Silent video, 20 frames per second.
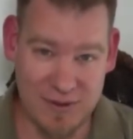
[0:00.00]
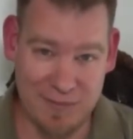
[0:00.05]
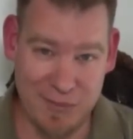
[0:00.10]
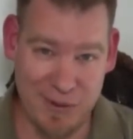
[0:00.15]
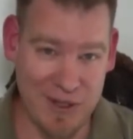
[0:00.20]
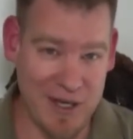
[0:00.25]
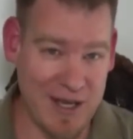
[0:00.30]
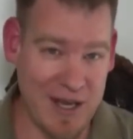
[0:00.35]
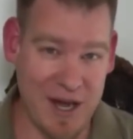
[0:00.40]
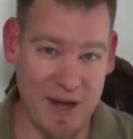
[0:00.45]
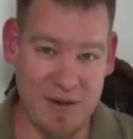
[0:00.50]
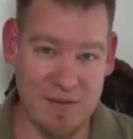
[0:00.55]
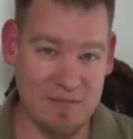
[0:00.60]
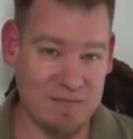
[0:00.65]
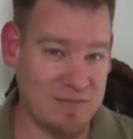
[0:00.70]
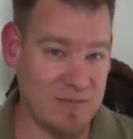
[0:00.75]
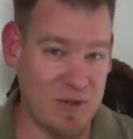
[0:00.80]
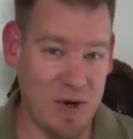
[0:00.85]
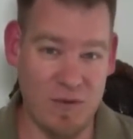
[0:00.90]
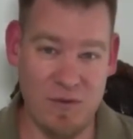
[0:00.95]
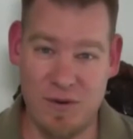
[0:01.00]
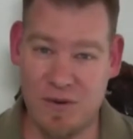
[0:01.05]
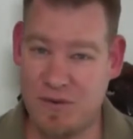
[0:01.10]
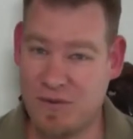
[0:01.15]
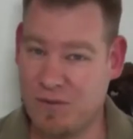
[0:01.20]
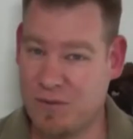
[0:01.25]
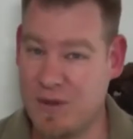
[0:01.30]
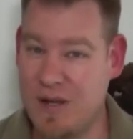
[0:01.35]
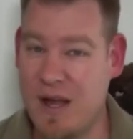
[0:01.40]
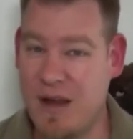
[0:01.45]
putting out over
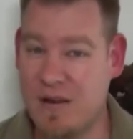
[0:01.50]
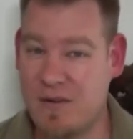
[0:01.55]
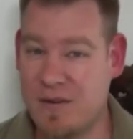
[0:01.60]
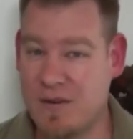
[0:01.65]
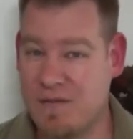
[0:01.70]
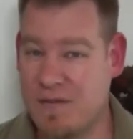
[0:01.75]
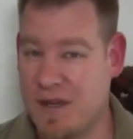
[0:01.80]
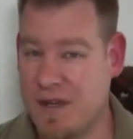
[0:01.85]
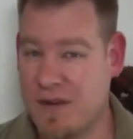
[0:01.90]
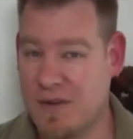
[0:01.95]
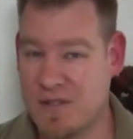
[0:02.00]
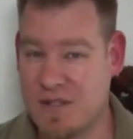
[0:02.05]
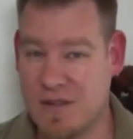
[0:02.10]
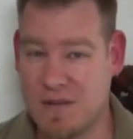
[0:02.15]
300 videos